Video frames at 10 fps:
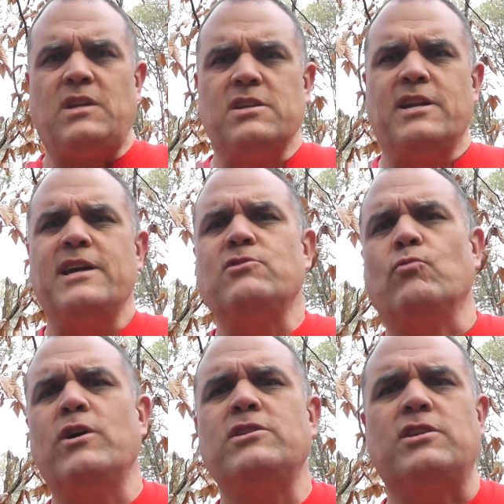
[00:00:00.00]
Today's
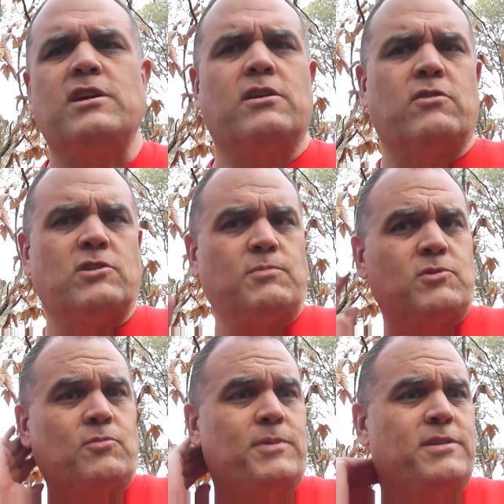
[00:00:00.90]
Wednesday, and
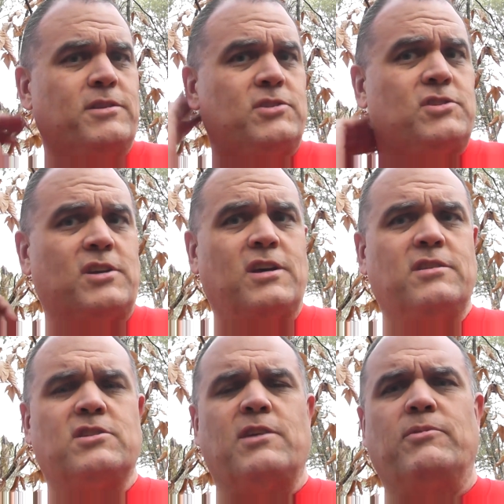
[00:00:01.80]
Christmas will be this
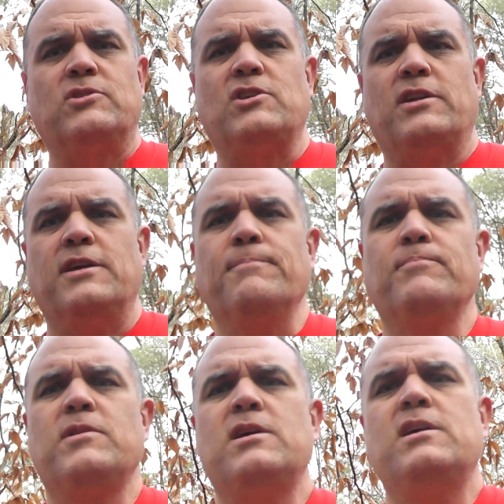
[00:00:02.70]
coming Sunday.
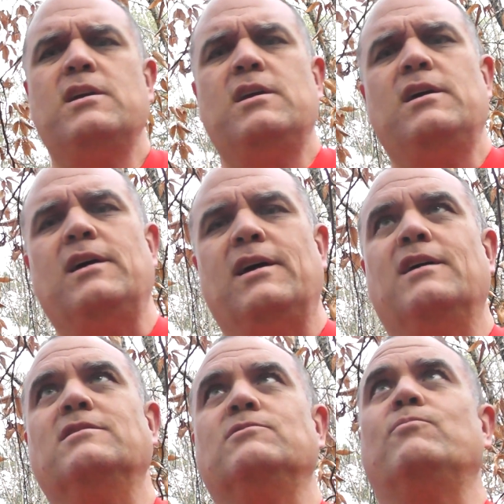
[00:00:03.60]

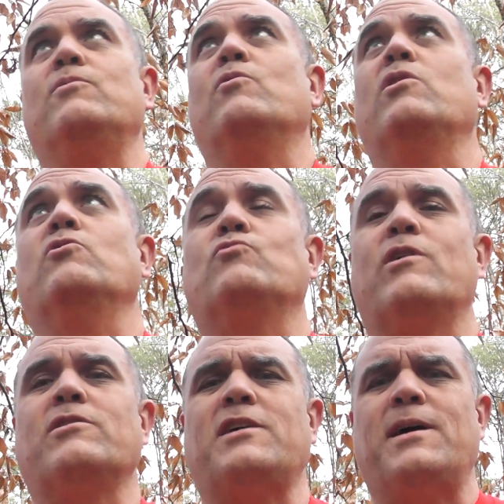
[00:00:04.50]
One of those
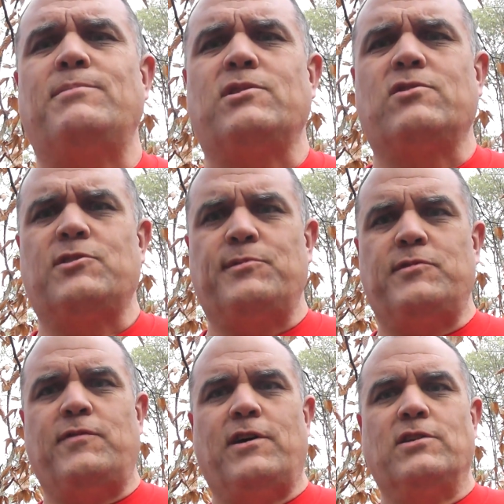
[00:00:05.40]
rare times that
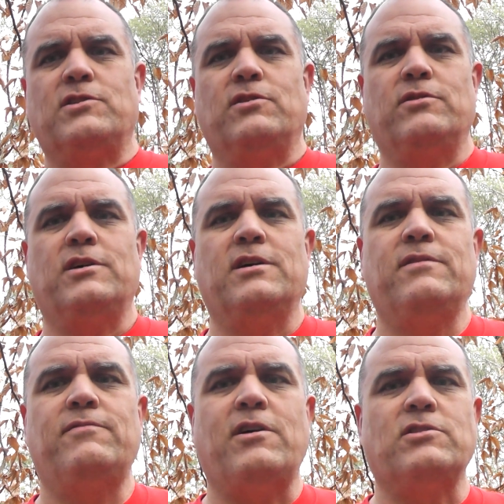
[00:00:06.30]
Christmas falls on a
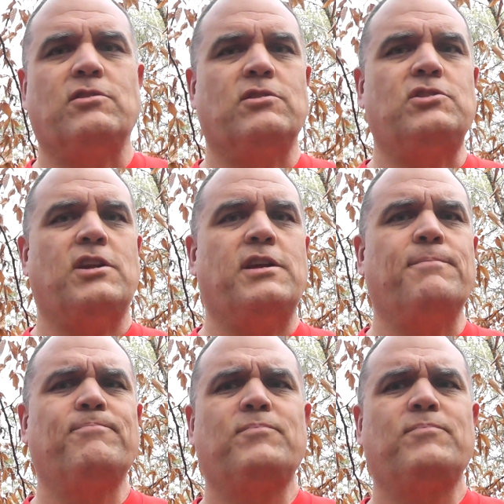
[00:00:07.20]
Sunday.